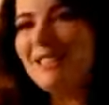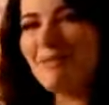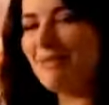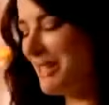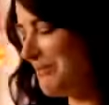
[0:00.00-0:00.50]

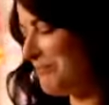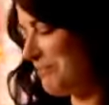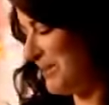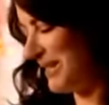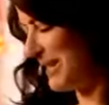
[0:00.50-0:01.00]
some deep
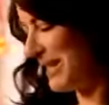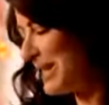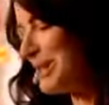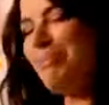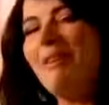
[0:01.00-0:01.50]

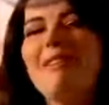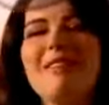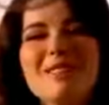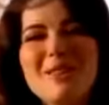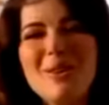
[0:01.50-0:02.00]

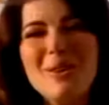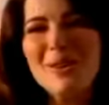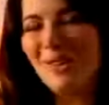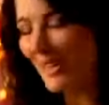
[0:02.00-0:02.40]
experience long